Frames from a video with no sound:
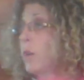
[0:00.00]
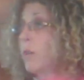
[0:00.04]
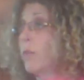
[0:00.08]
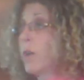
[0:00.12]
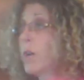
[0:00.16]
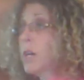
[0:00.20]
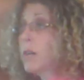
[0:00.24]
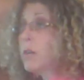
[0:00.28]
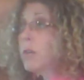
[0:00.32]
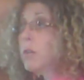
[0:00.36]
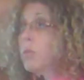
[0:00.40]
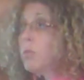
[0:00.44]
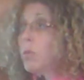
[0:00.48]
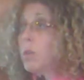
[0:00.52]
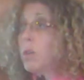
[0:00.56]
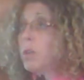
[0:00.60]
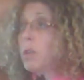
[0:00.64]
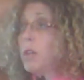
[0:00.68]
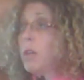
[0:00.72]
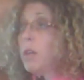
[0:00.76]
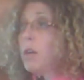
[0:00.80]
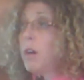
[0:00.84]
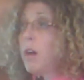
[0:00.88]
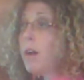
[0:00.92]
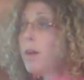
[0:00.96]
on record with
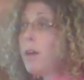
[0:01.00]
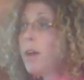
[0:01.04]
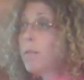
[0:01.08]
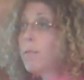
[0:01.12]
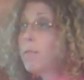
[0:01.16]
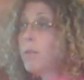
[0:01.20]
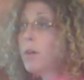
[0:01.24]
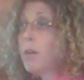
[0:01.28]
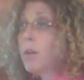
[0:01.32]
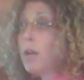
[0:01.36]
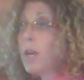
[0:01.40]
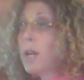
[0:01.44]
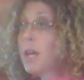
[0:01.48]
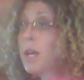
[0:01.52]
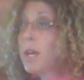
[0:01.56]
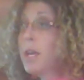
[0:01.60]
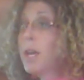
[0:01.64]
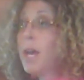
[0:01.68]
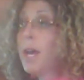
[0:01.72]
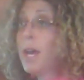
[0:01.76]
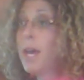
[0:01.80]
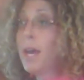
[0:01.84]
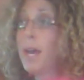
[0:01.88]
the FRA,